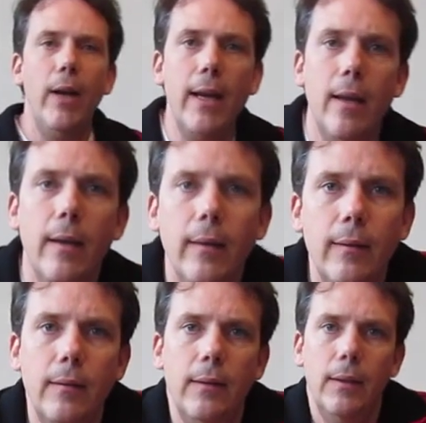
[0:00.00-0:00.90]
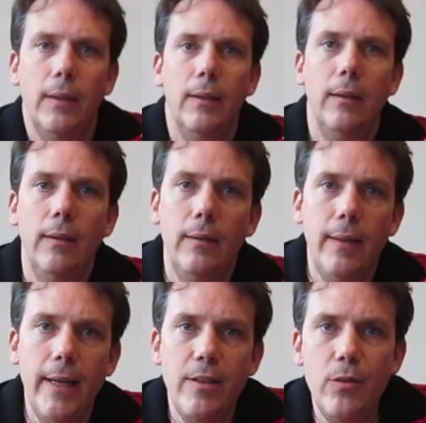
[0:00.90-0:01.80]
Okay,
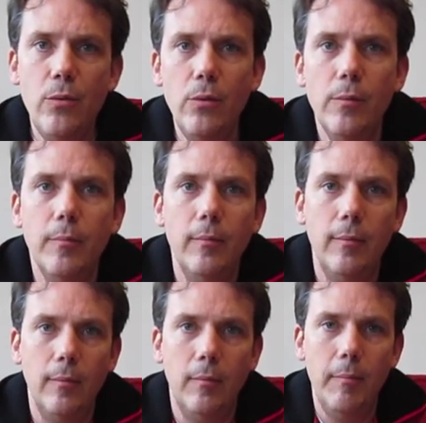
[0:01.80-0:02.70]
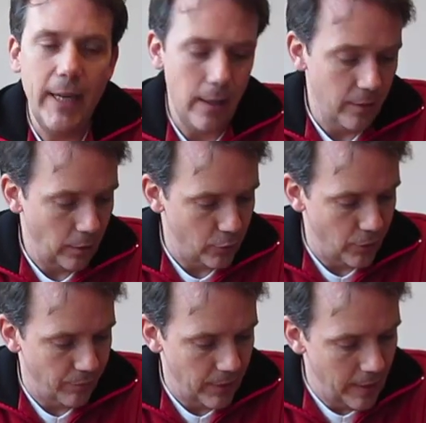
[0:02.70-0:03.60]
day 2, making a
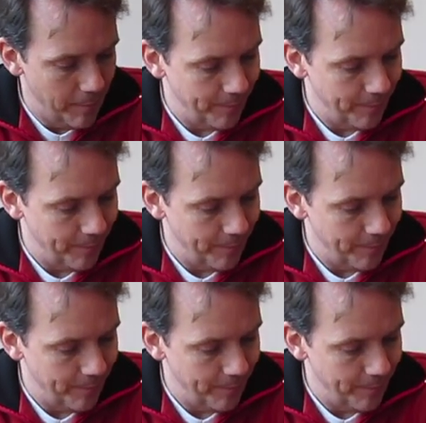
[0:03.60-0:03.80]
Dulcian reed.